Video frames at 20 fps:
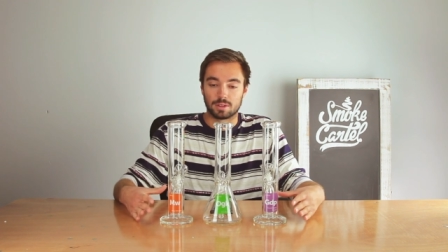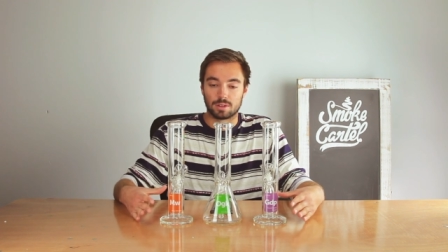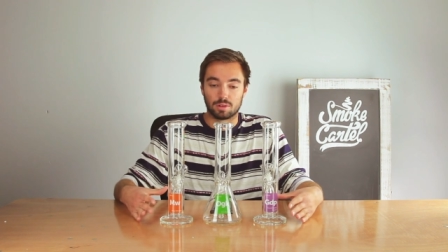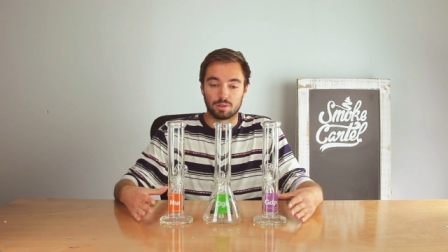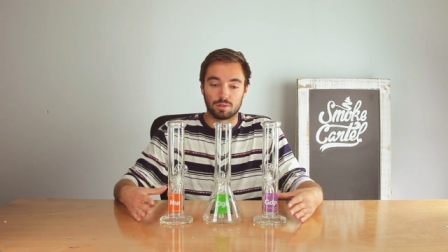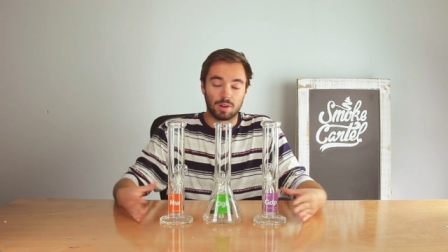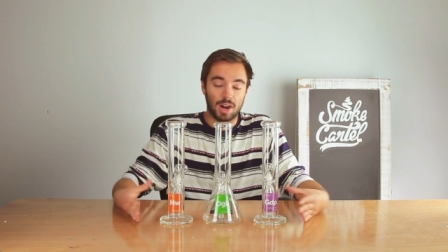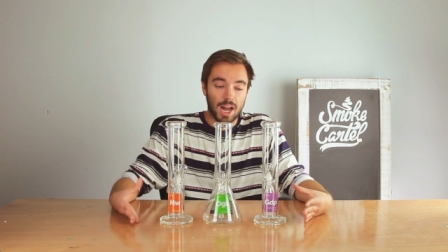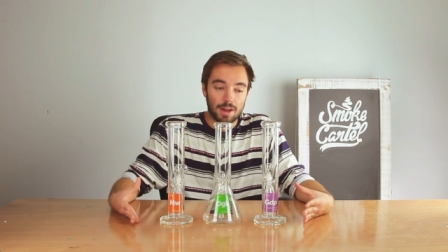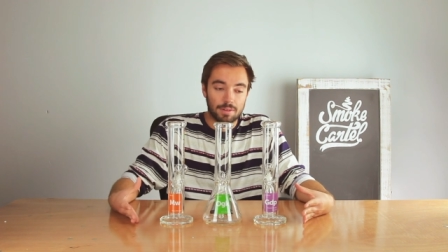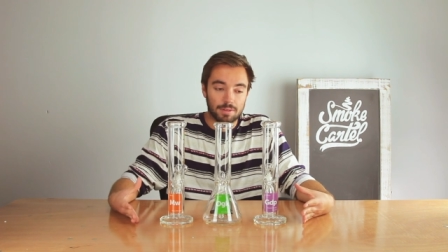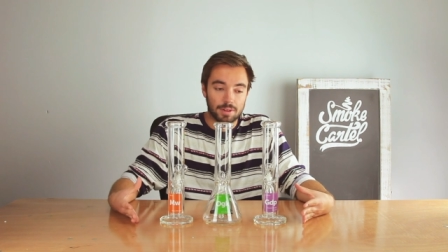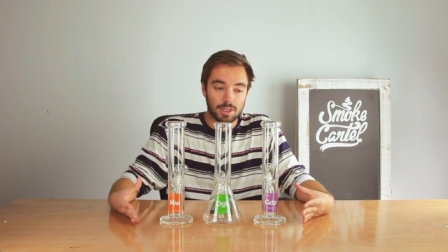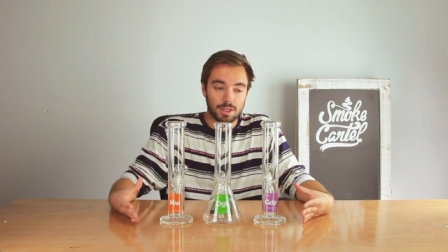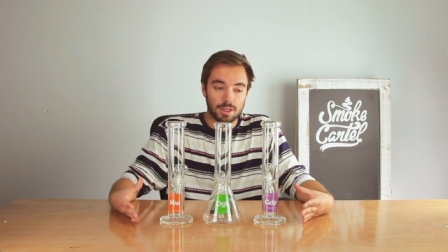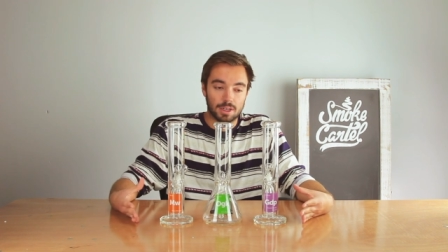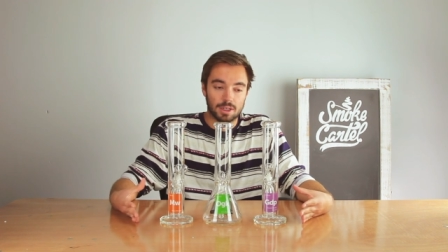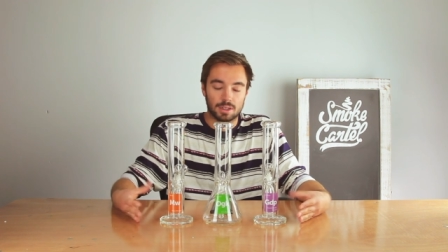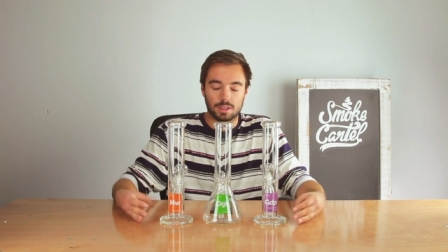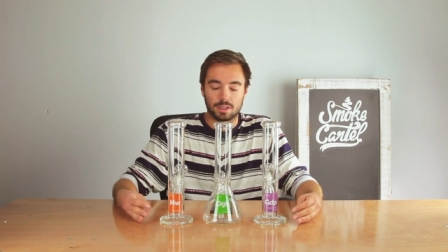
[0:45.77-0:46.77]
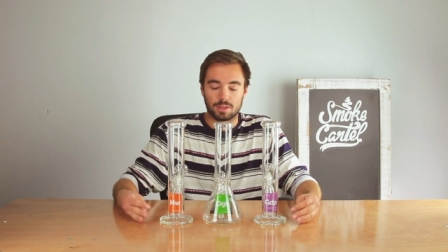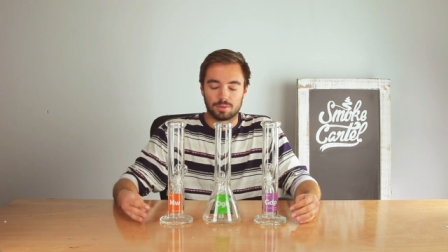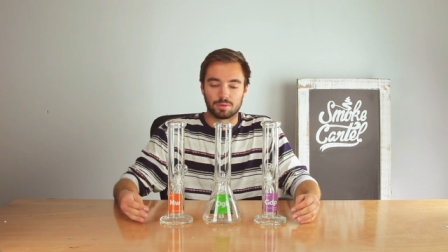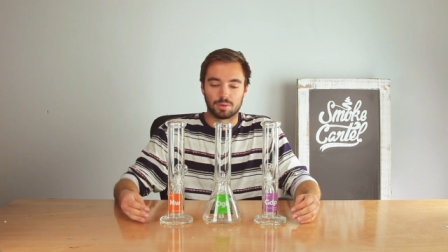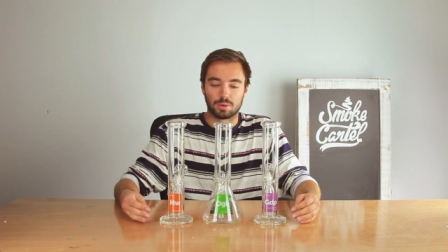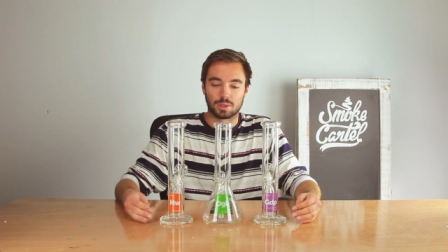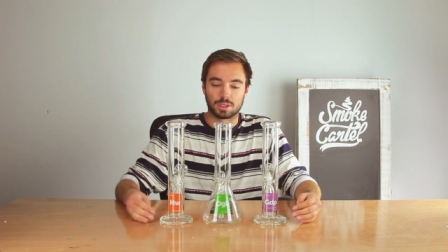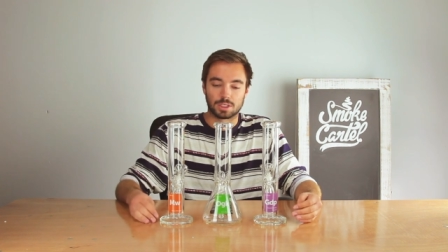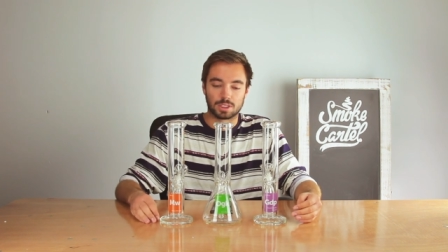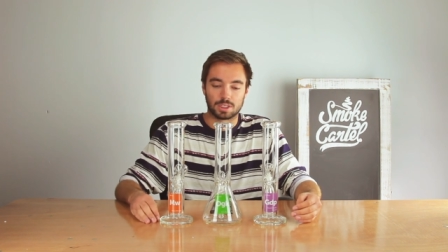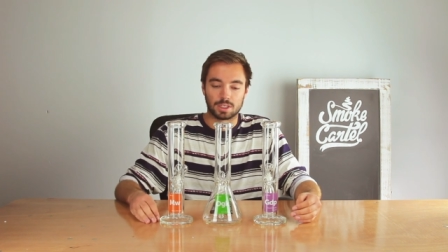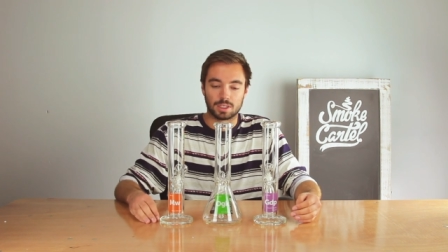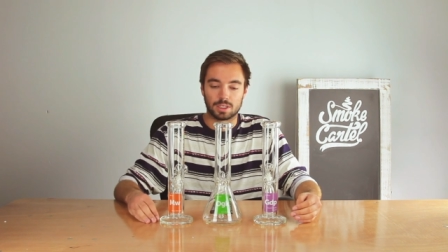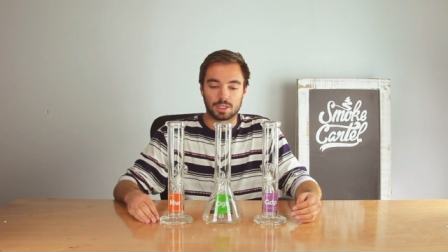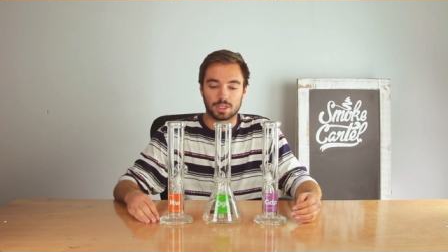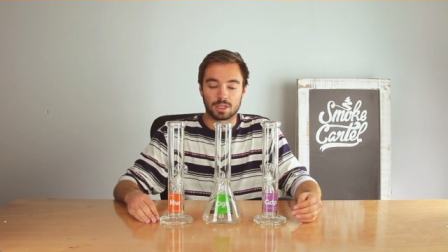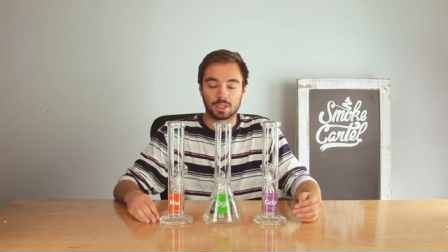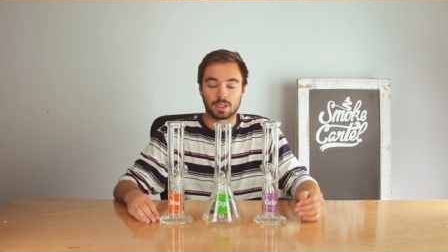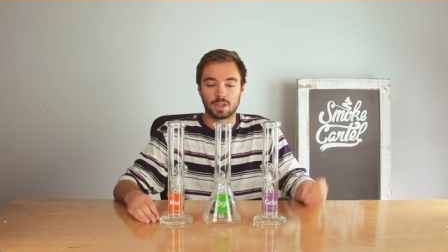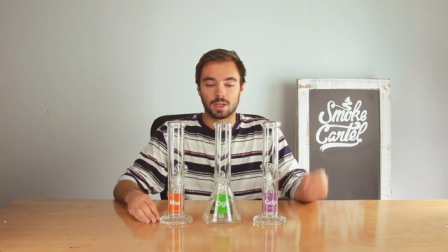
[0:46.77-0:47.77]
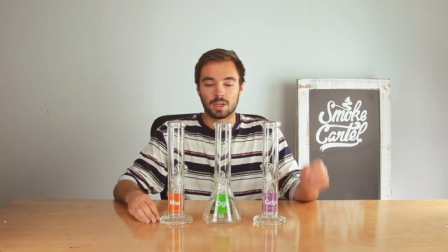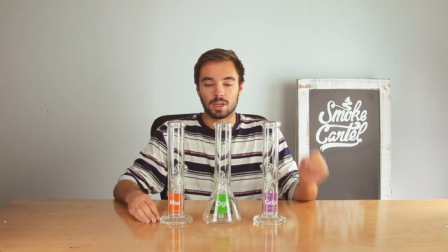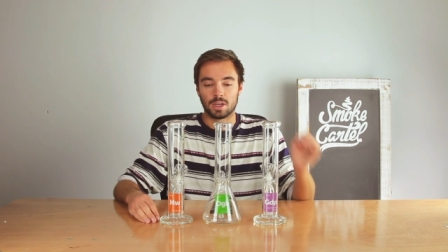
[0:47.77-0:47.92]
gravity, unfortunately.